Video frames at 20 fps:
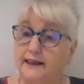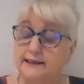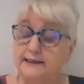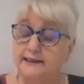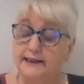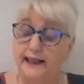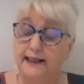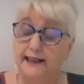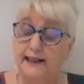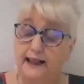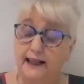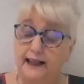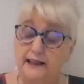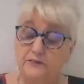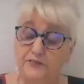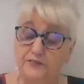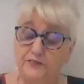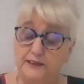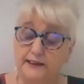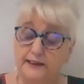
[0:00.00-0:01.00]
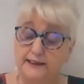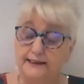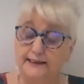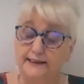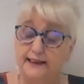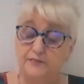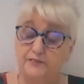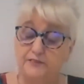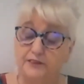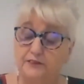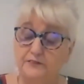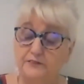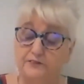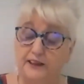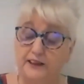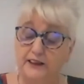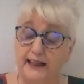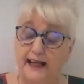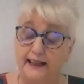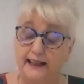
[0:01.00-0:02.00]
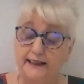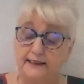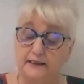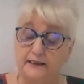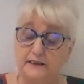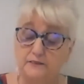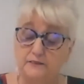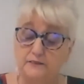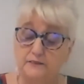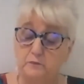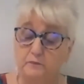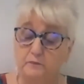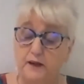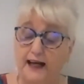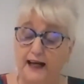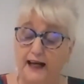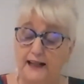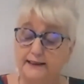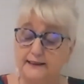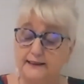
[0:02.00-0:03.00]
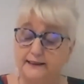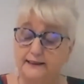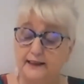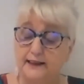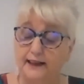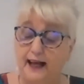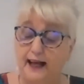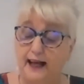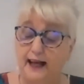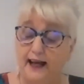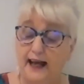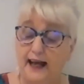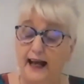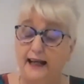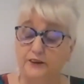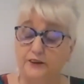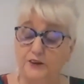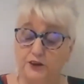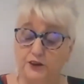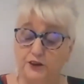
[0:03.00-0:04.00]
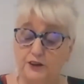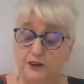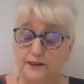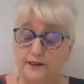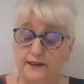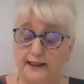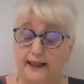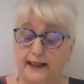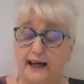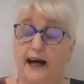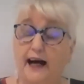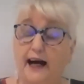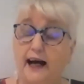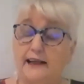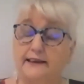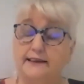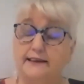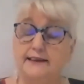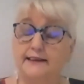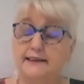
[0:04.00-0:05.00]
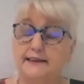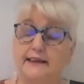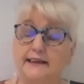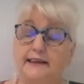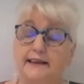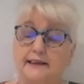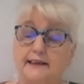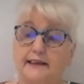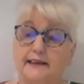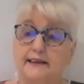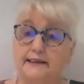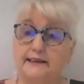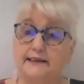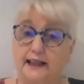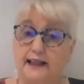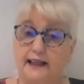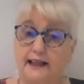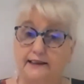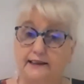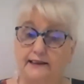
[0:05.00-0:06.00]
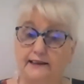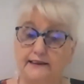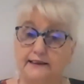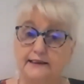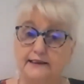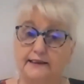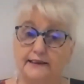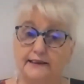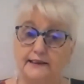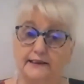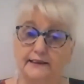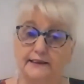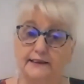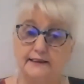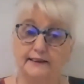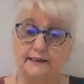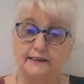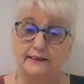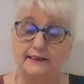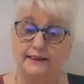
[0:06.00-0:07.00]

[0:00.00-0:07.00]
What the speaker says: They say elephants never forget the past, etched in their hide-and-seek silence.